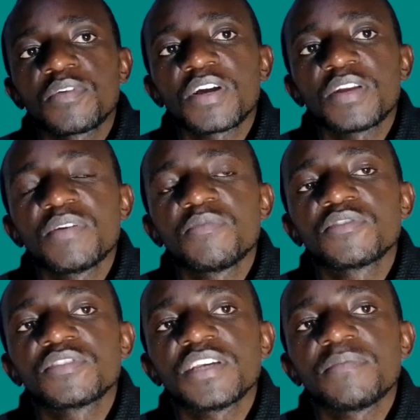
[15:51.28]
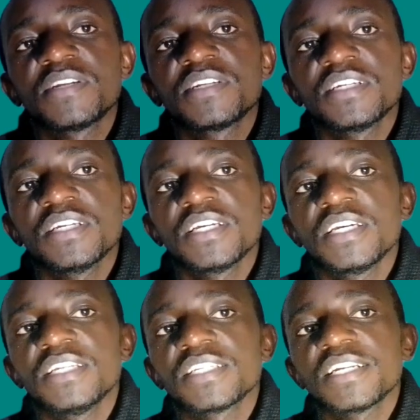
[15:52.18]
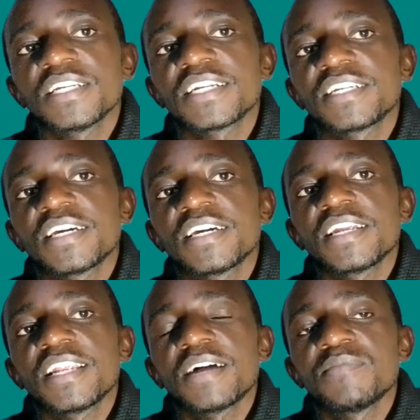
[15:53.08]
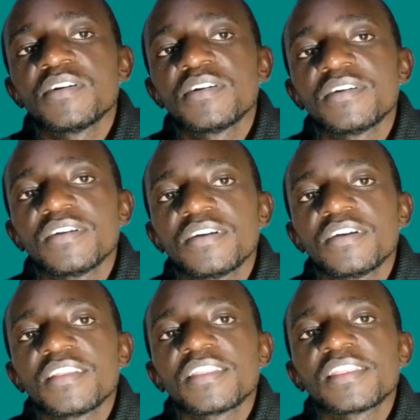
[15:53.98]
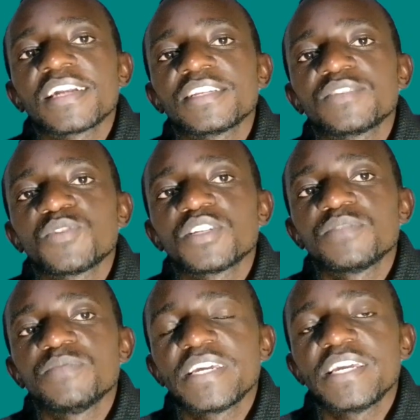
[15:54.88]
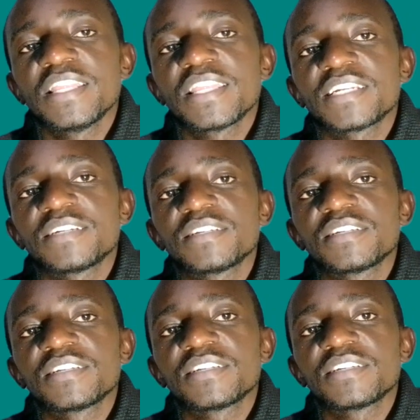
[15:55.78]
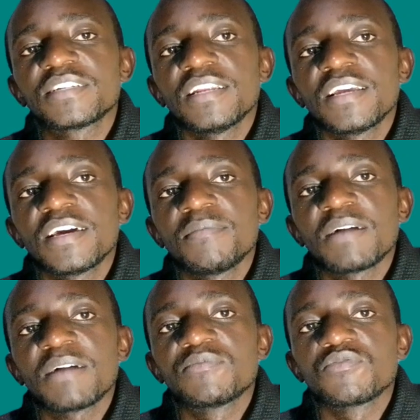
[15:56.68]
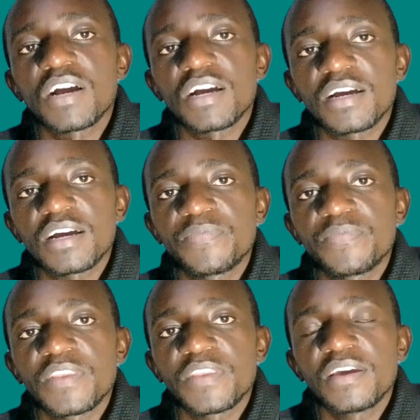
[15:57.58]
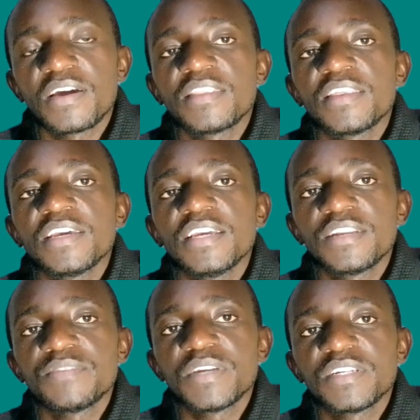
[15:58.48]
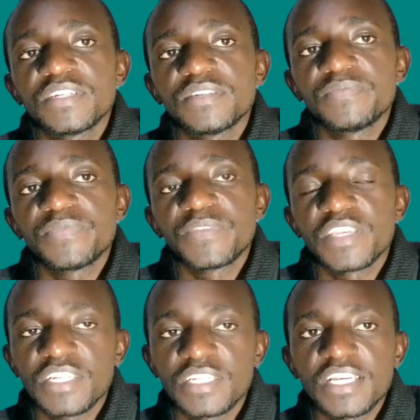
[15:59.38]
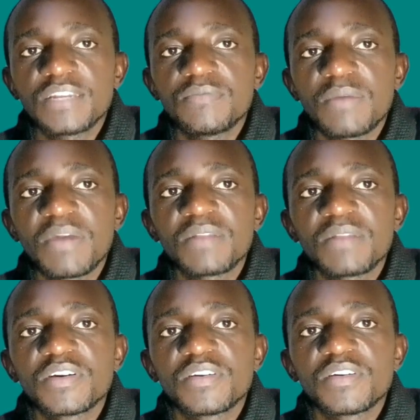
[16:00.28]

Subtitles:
You can be able to see a battery inside that lab. That is what is making that bulb to work. The hidden battery inside my bulb.